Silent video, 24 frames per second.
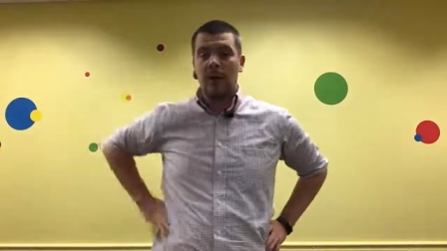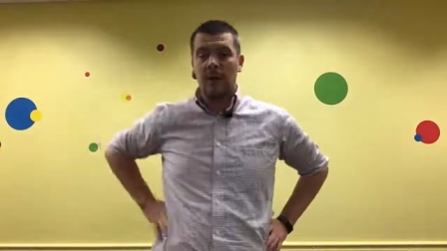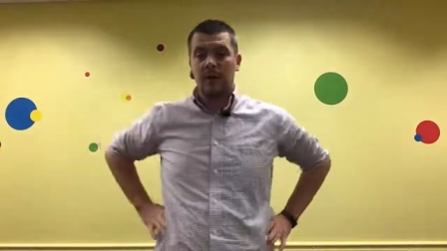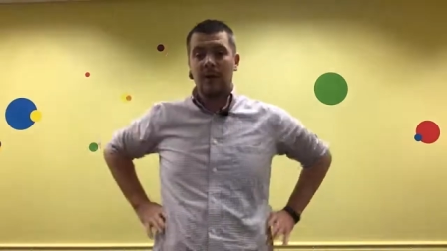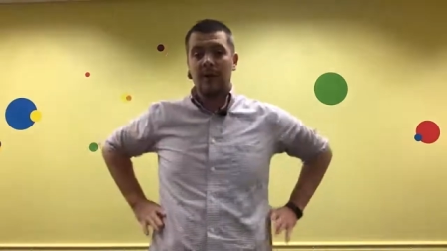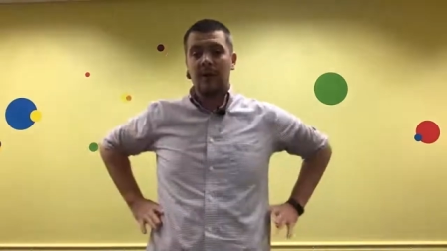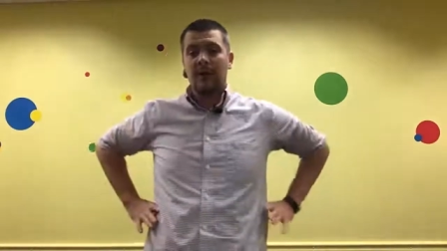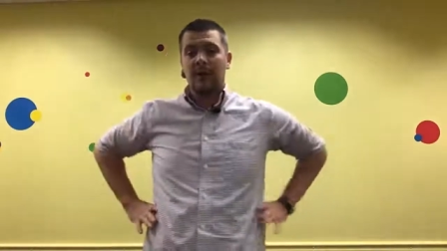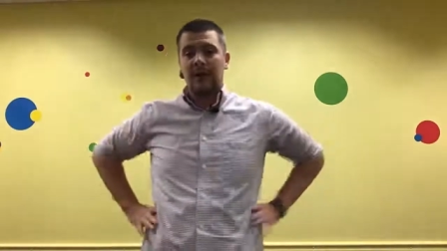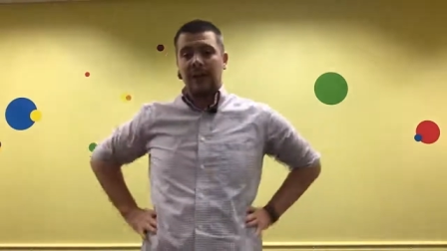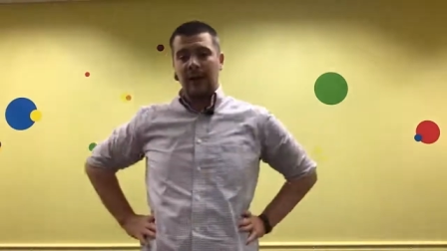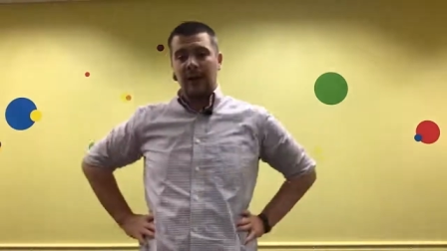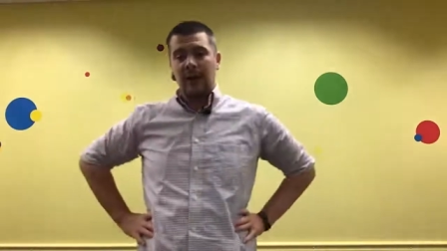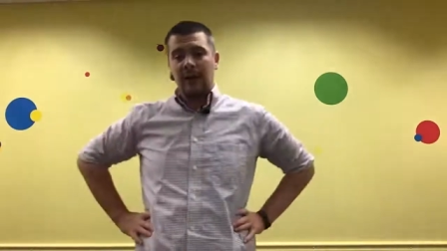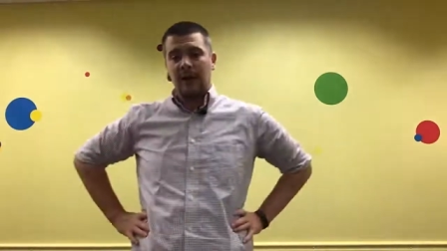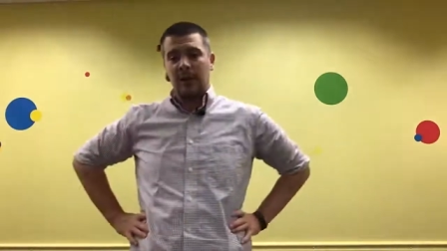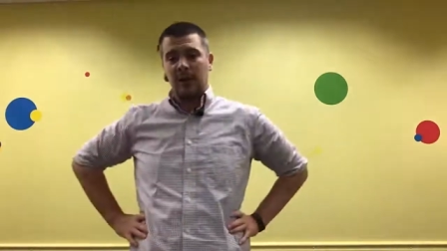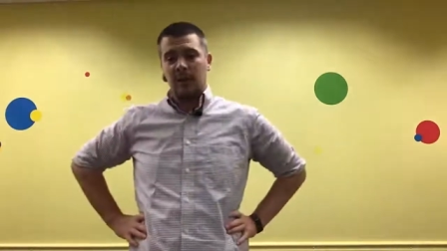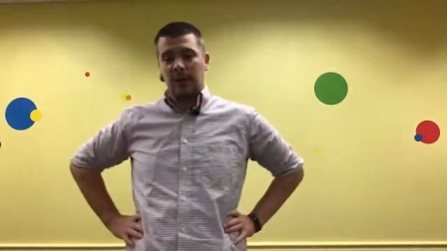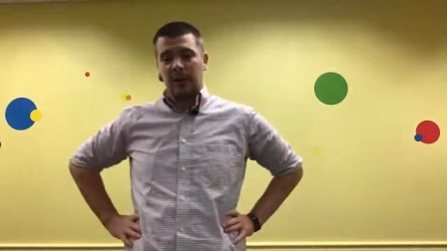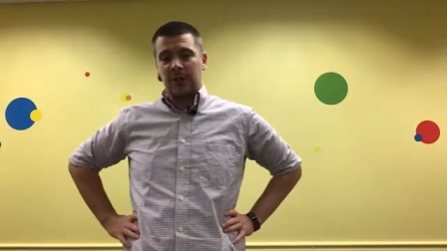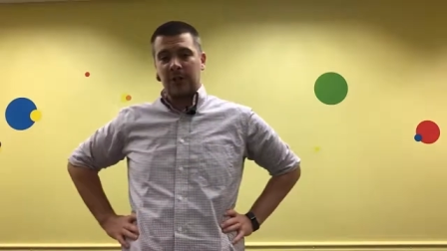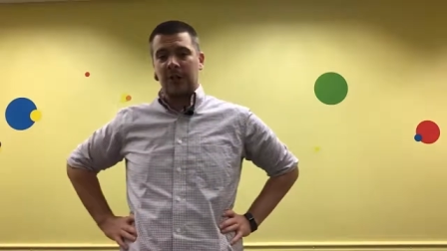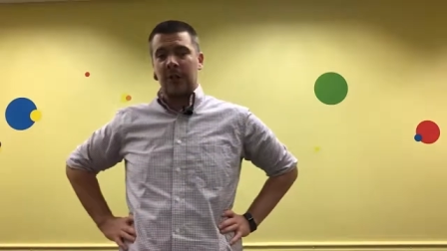I'm a little
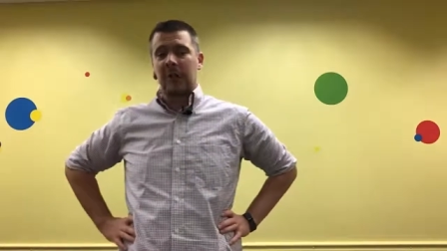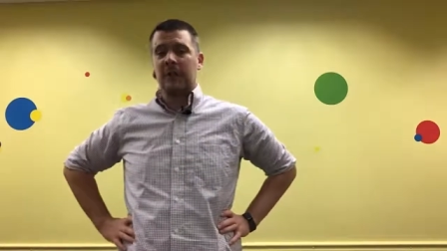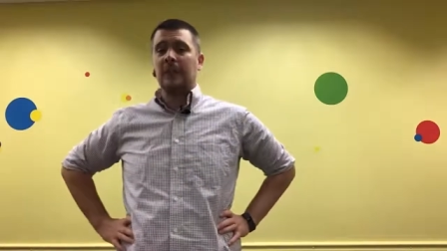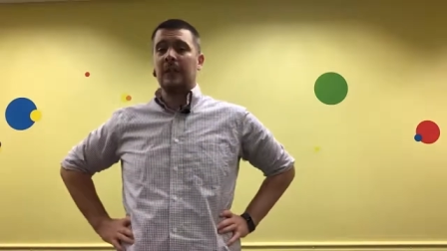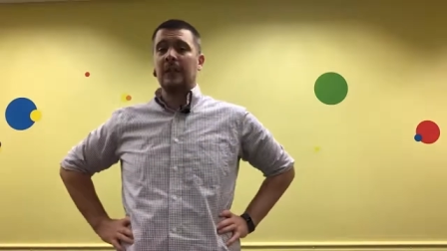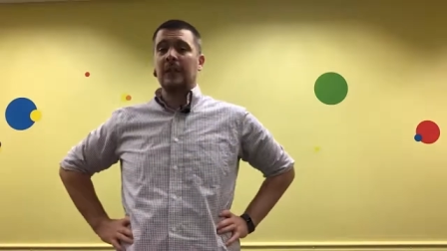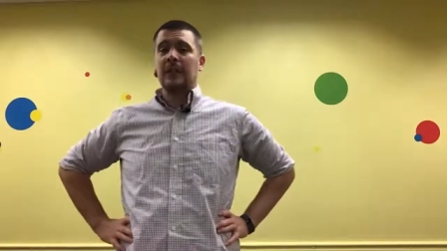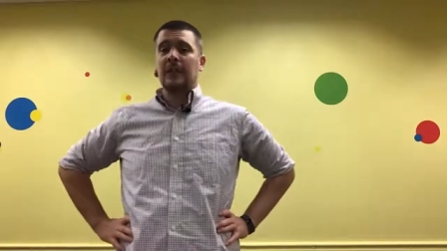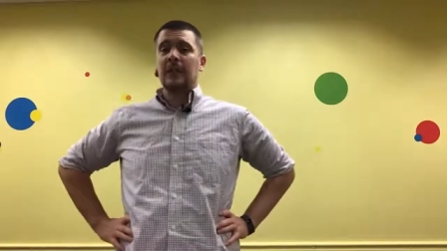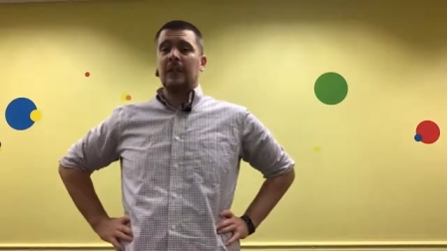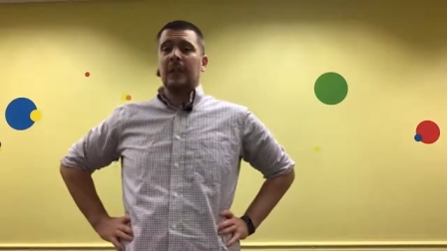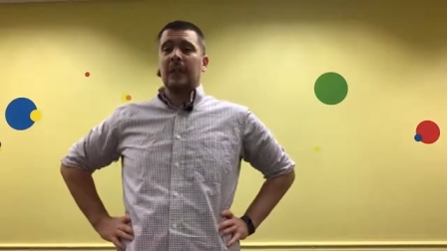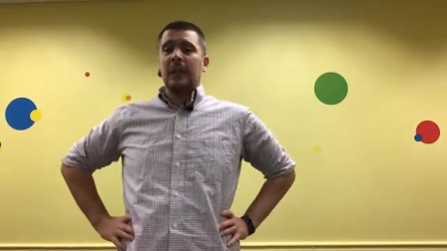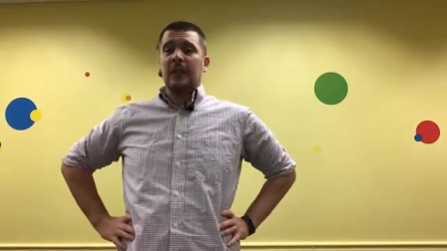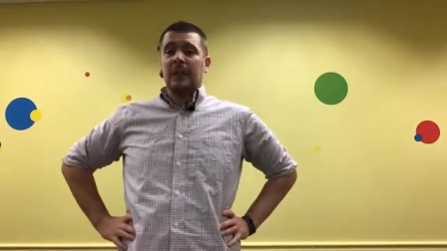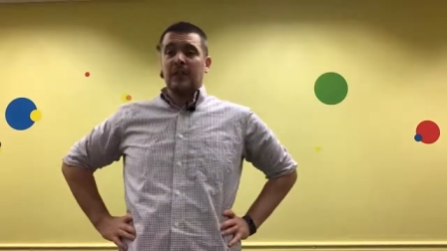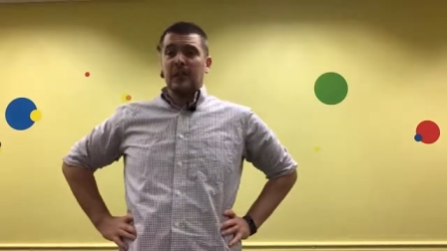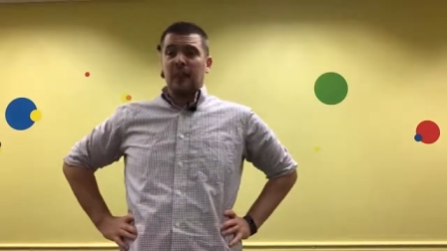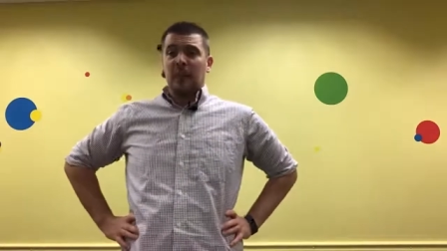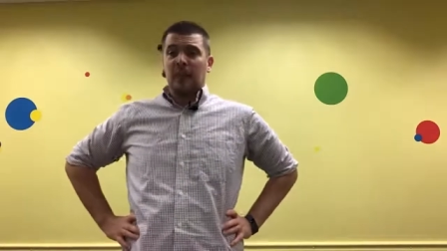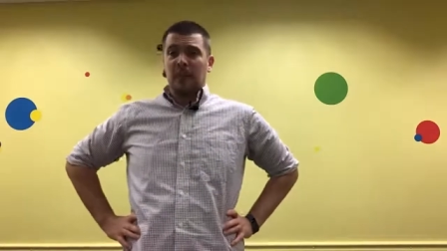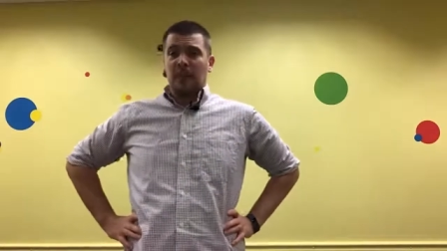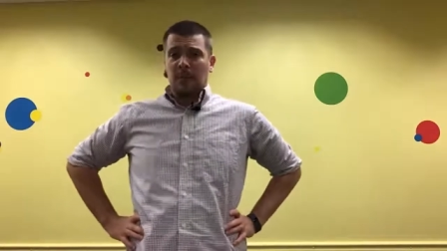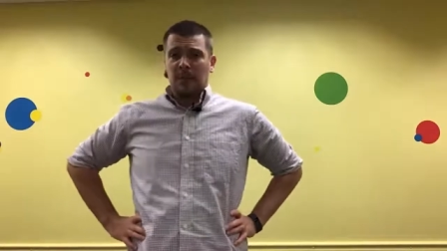tired, which
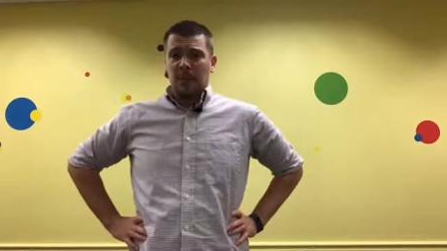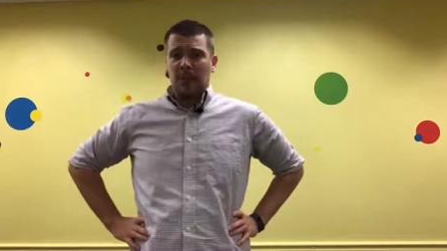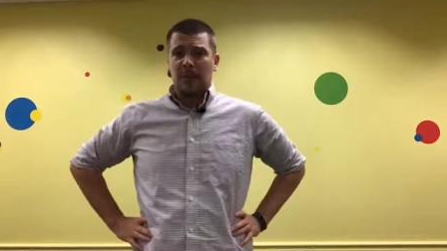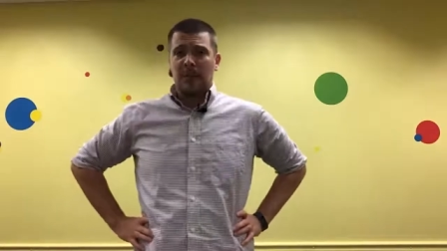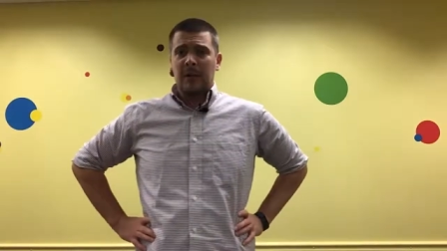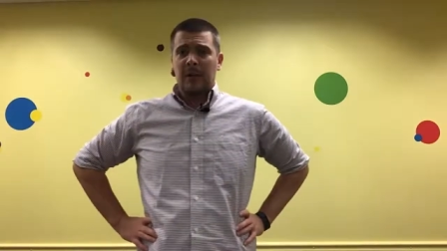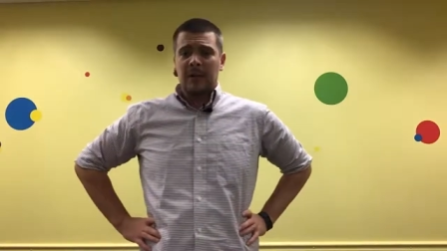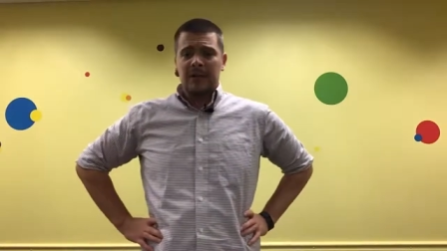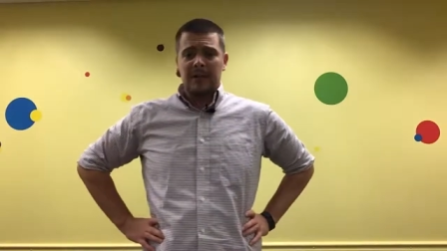probably